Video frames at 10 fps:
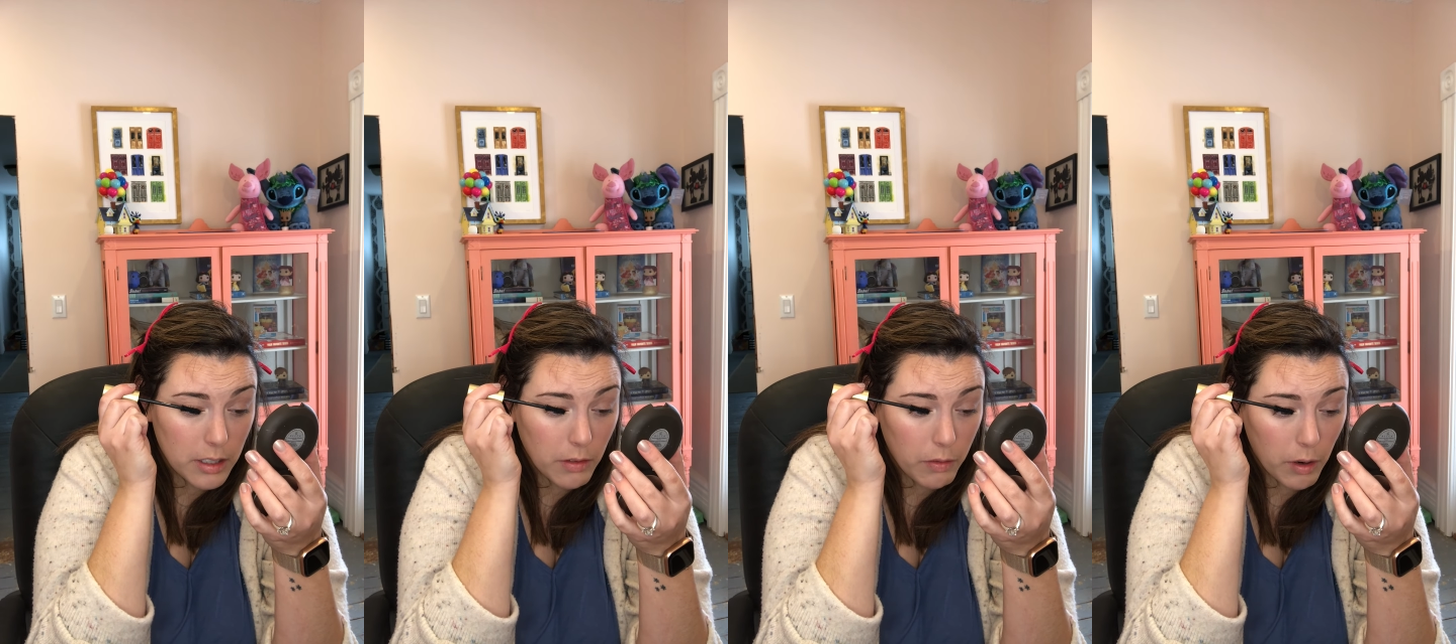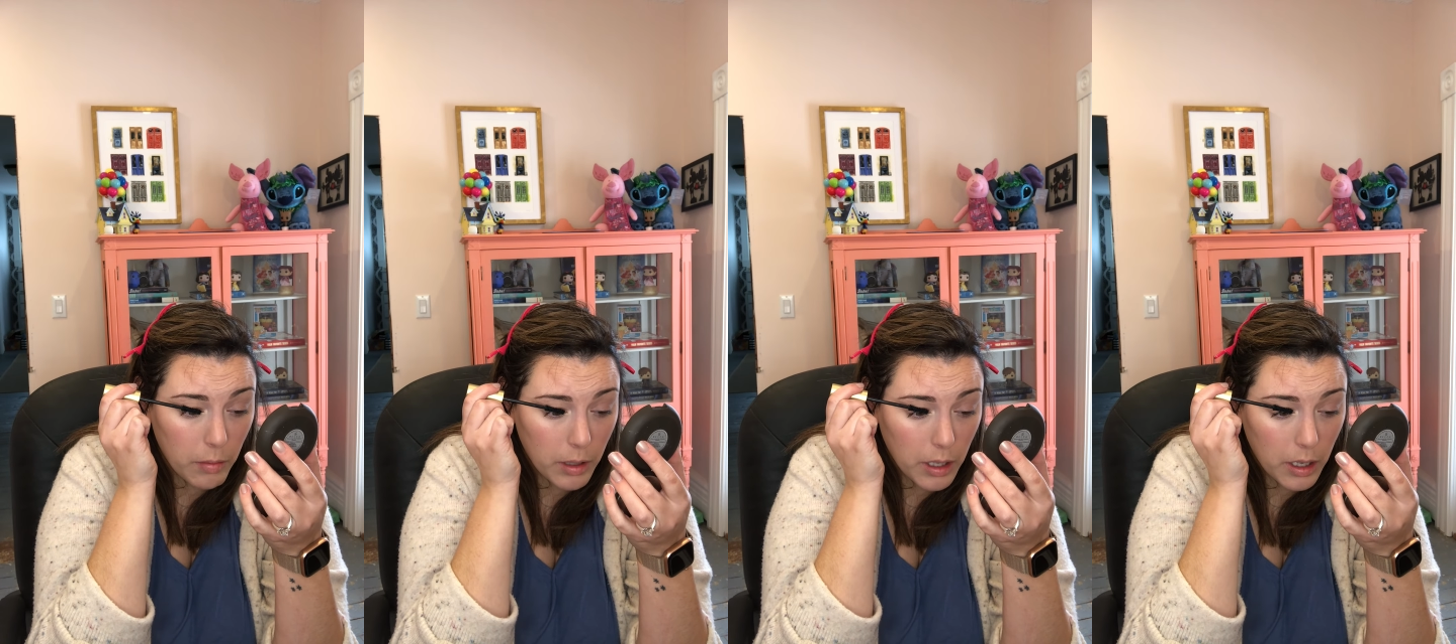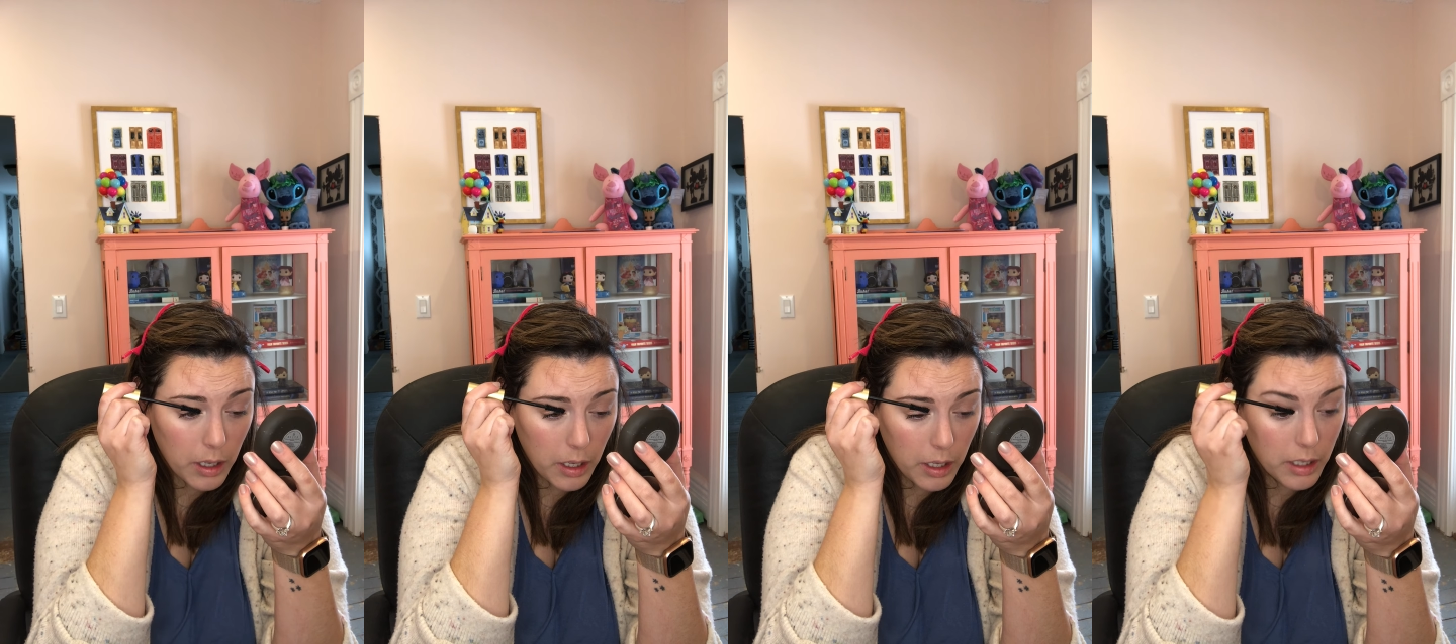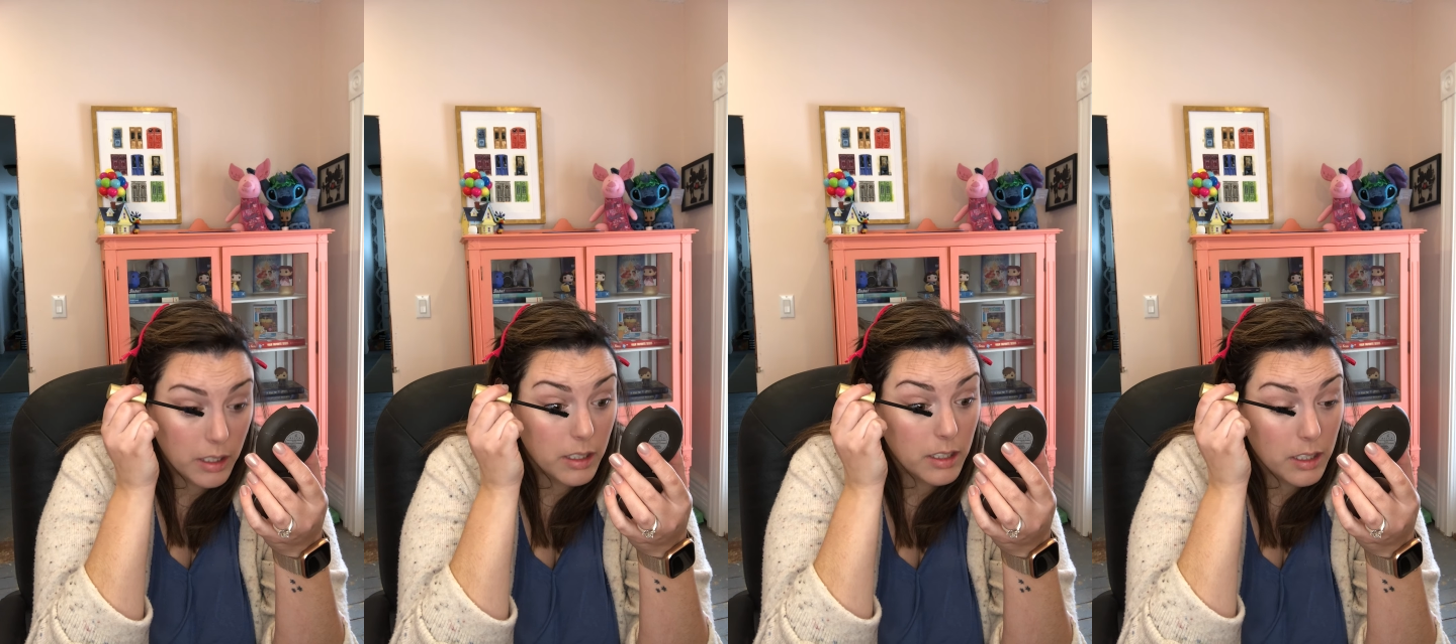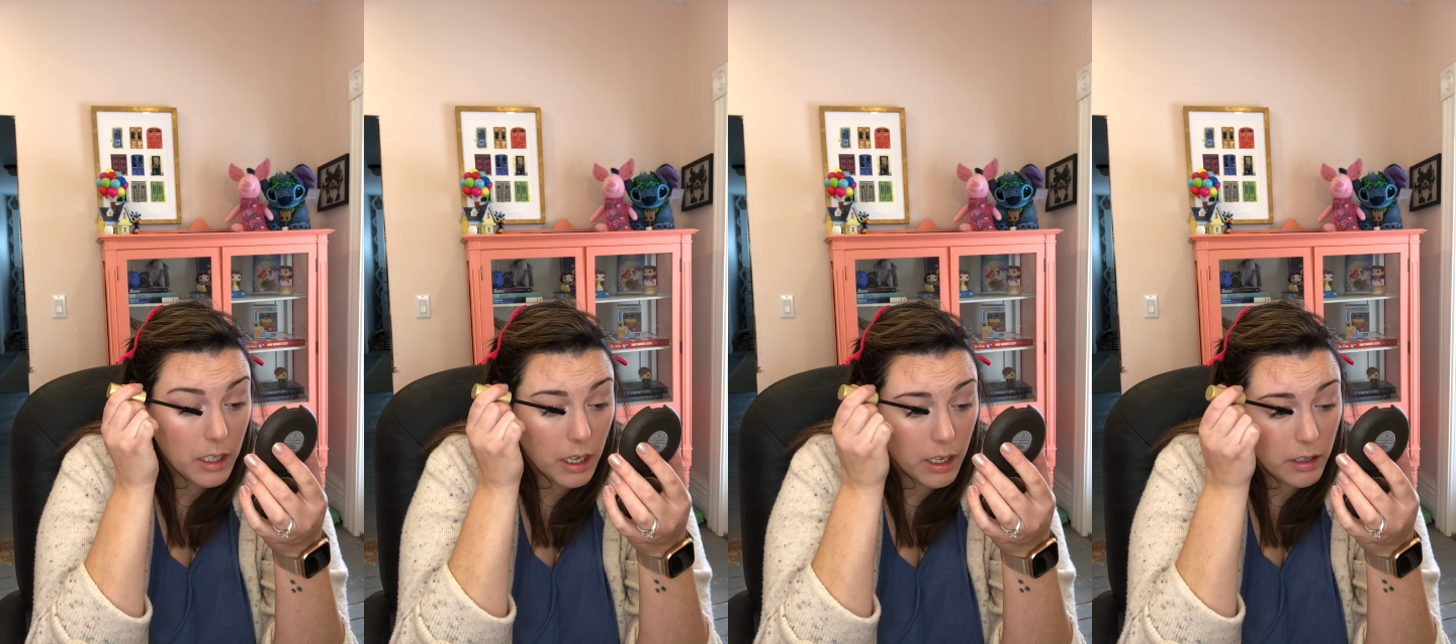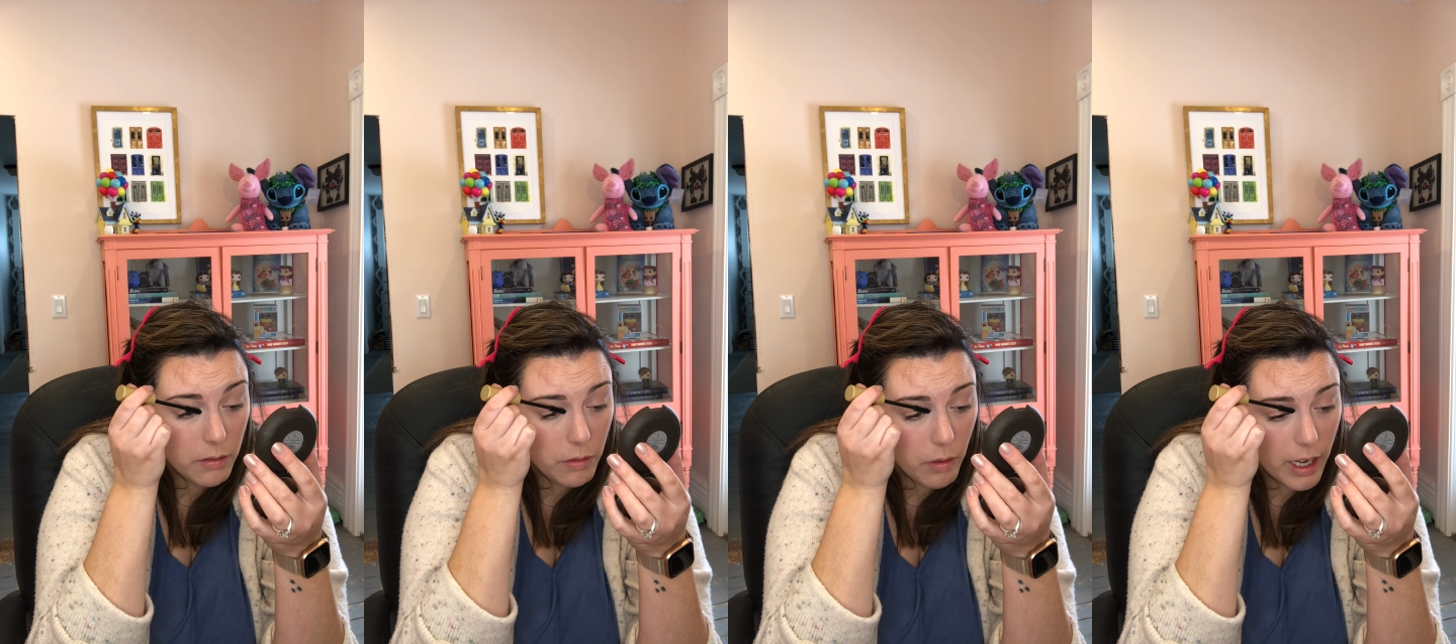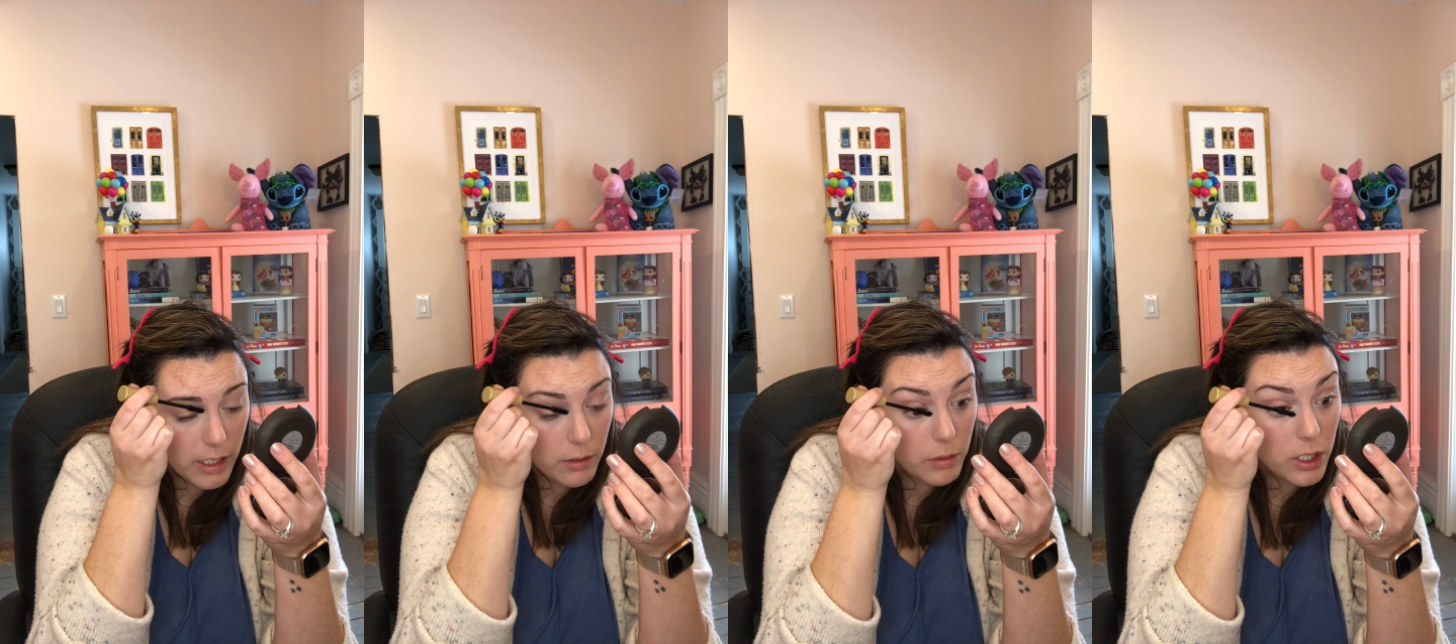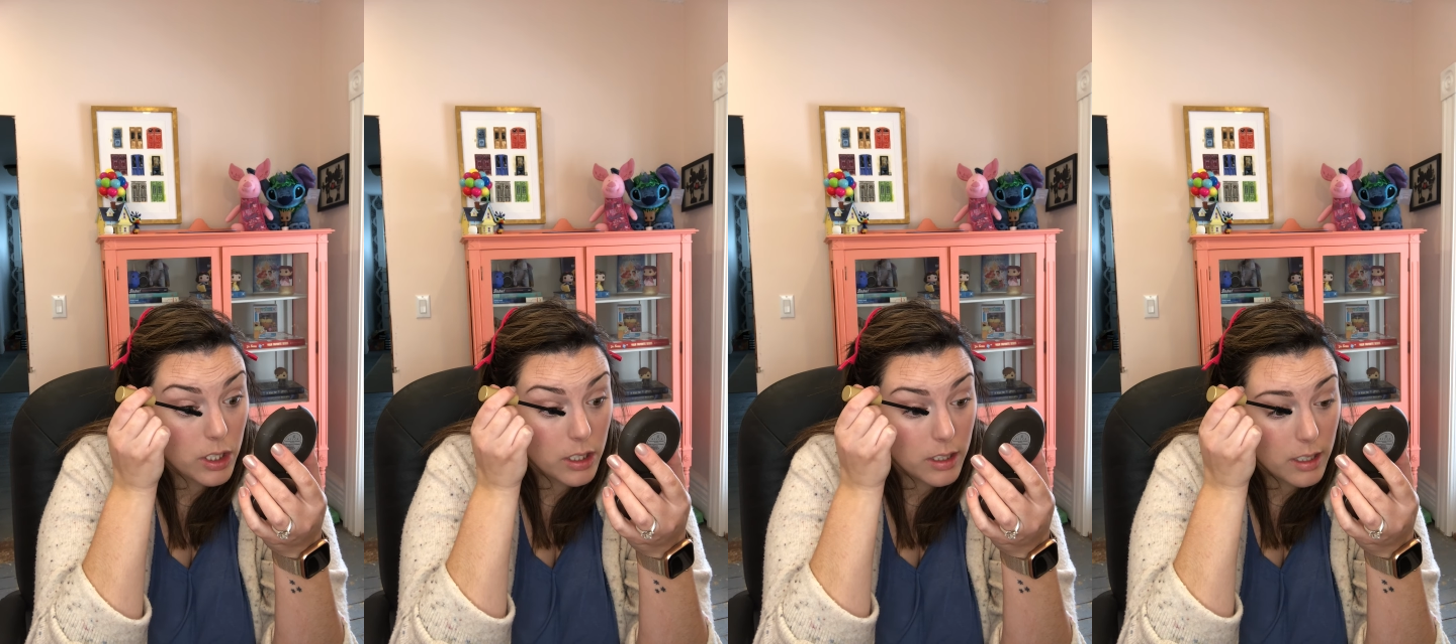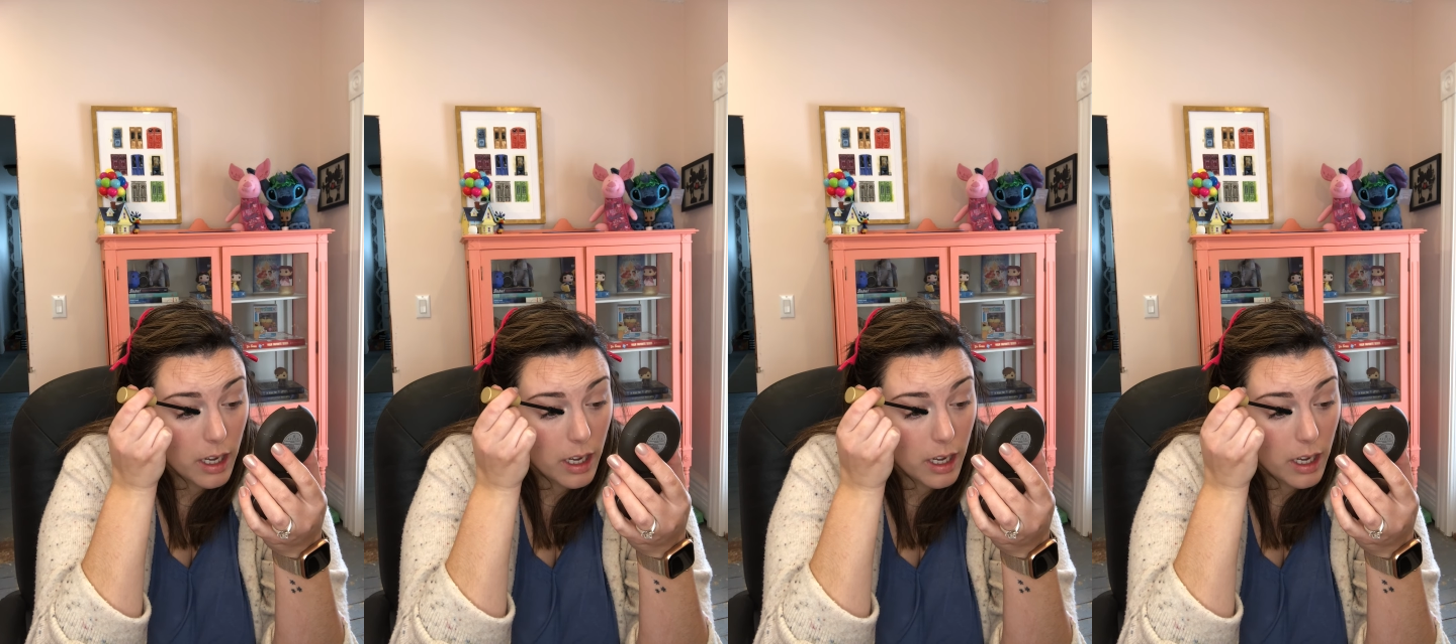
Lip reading: The formula is kind of wet, which is,